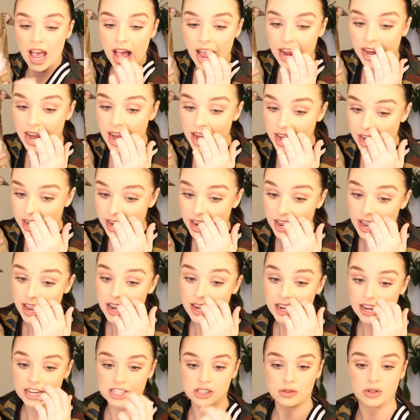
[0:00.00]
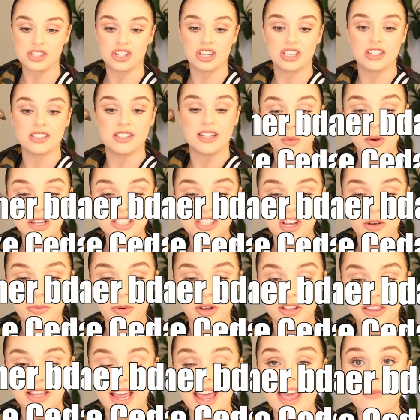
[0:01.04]
Okay, next question. When's her
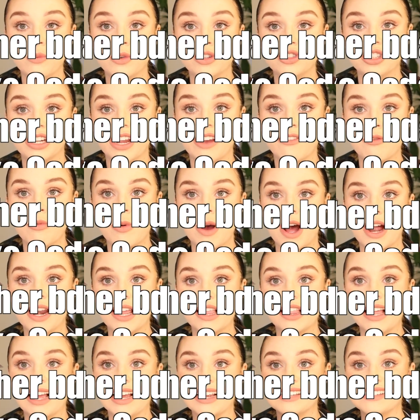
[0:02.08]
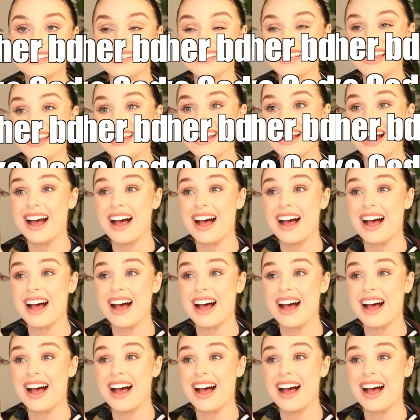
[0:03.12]
birthday and will she have a party like Cedar?